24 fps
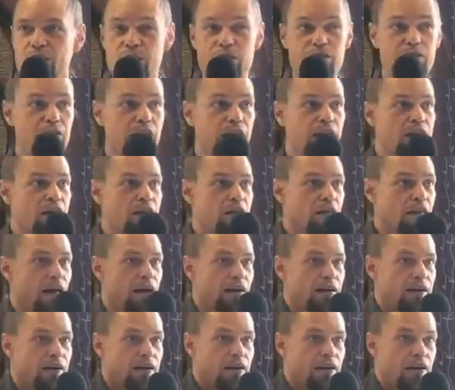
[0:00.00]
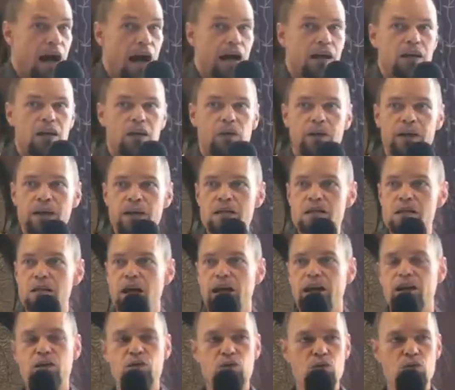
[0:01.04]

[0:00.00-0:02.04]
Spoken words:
We find that not knowing is like